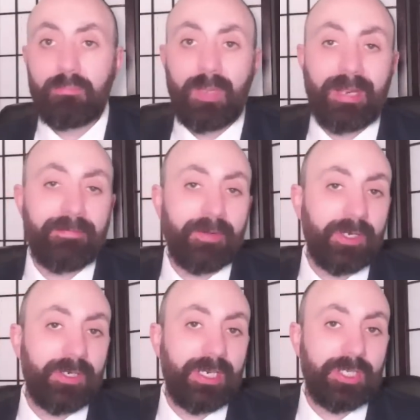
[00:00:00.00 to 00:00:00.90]

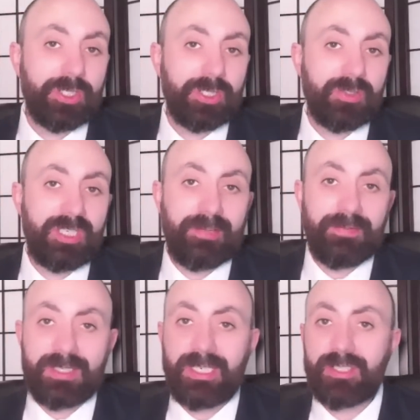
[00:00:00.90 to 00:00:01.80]
African nations,
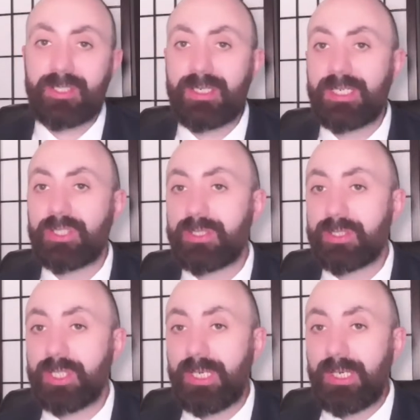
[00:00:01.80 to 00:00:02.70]
Southeast Asian
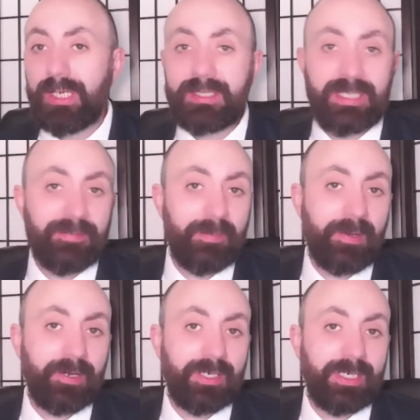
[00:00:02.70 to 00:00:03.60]
nations, and South
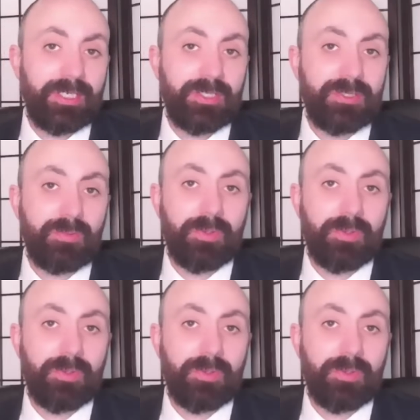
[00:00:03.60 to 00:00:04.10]
American nations.